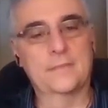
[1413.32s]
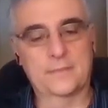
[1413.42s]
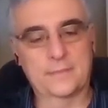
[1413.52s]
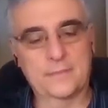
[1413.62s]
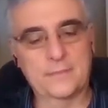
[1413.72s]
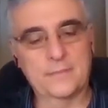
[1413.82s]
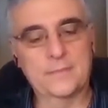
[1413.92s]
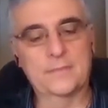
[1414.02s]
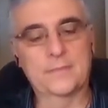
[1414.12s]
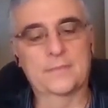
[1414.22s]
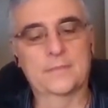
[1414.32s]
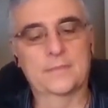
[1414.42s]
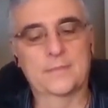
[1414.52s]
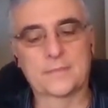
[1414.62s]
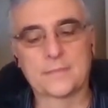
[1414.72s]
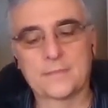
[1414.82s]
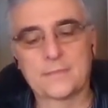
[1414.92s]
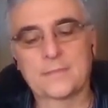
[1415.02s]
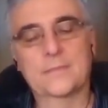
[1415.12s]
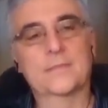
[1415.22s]

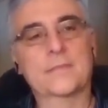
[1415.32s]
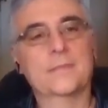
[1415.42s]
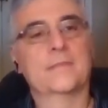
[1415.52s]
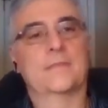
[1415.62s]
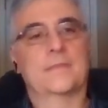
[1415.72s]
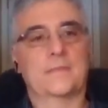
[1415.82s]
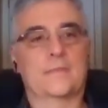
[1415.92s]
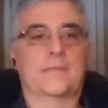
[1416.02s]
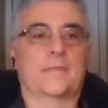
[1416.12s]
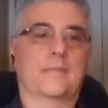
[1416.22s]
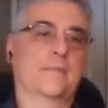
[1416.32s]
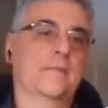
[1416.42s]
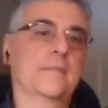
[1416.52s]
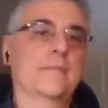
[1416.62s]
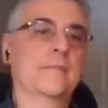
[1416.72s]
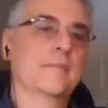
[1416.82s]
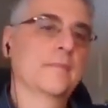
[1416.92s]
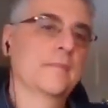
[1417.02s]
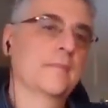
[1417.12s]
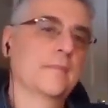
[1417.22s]

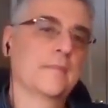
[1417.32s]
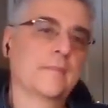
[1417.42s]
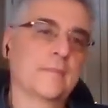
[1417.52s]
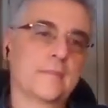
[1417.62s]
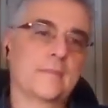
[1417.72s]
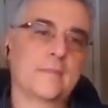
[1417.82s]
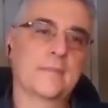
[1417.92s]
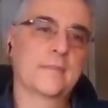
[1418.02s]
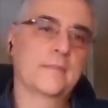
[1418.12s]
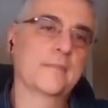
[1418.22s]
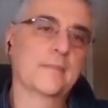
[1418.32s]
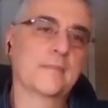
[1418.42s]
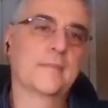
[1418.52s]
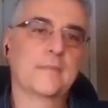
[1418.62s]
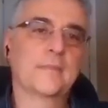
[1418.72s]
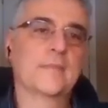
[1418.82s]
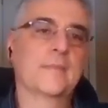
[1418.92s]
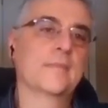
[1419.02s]
[no speech]